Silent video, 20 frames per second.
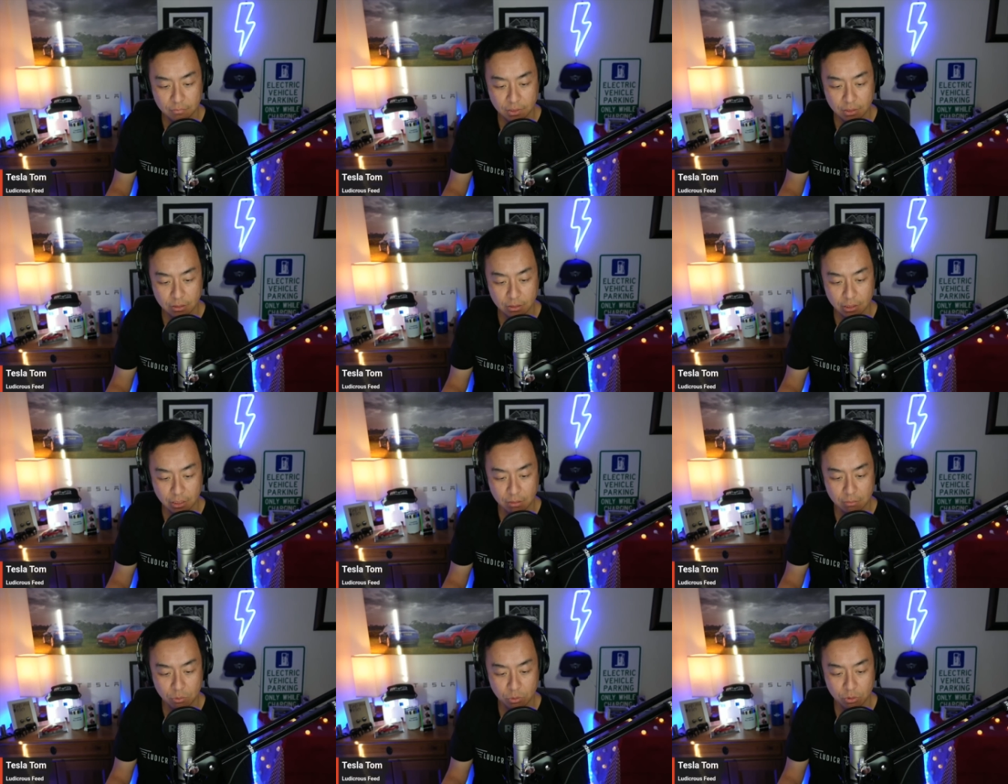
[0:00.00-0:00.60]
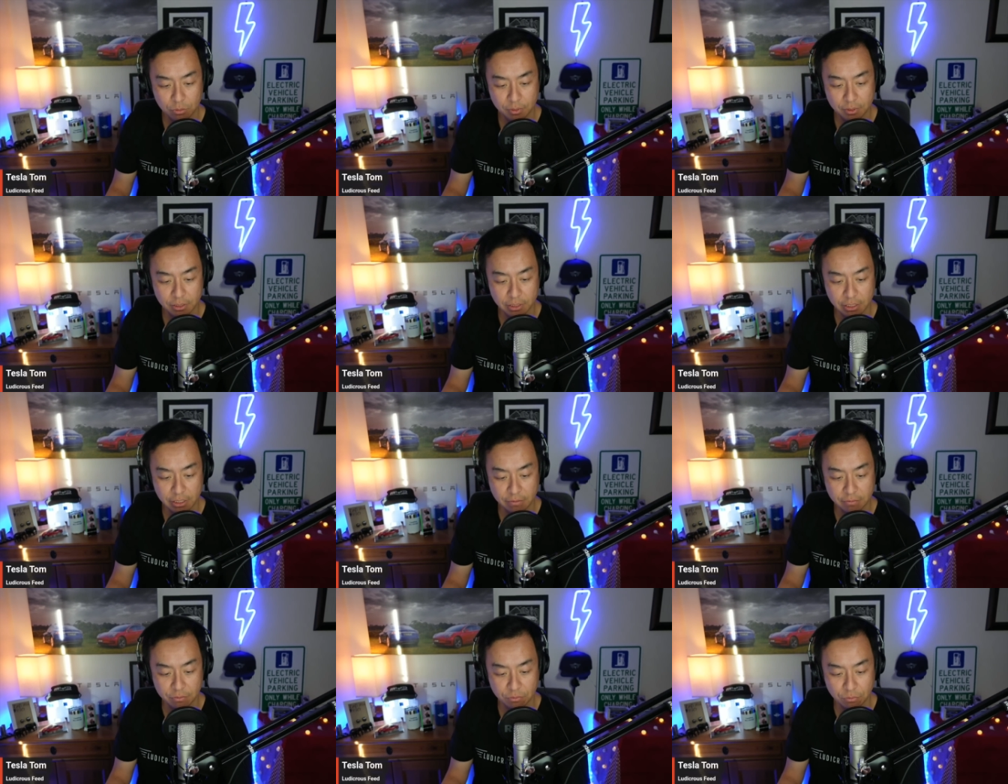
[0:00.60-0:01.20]
Yep, order
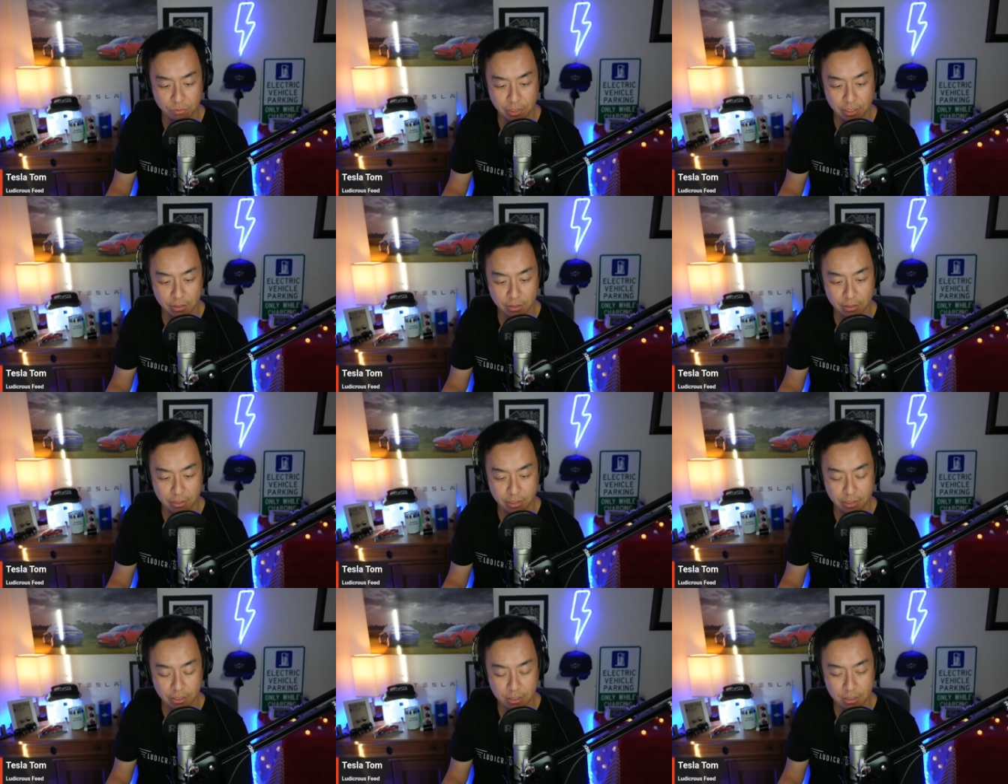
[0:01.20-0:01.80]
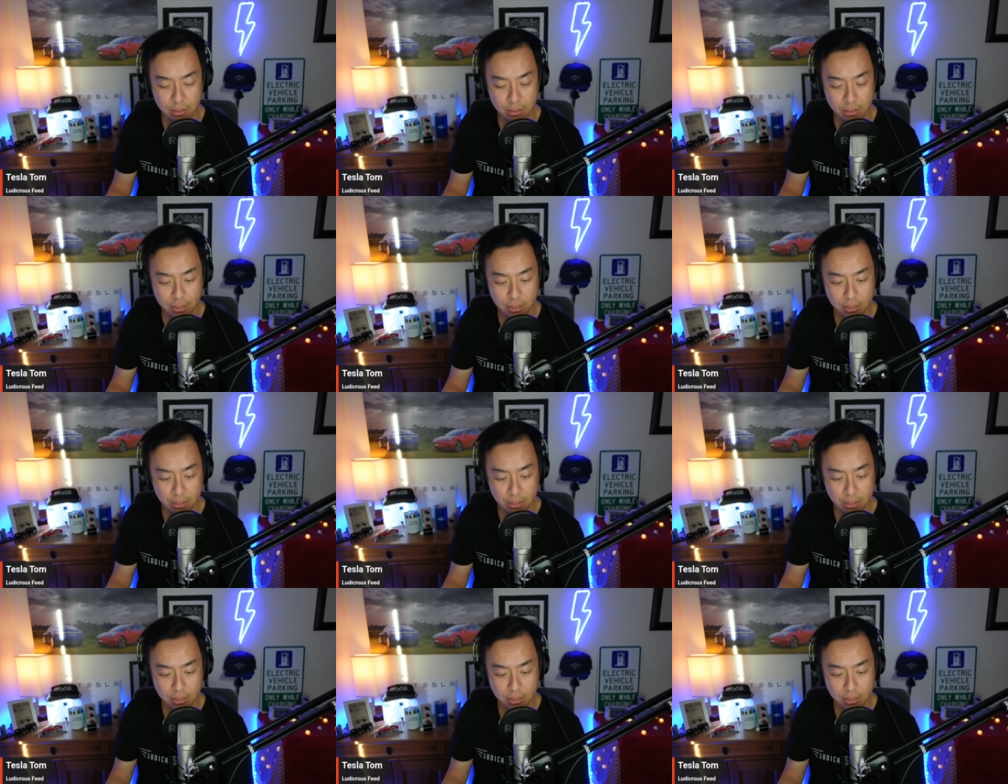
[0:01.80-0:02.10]
received right there.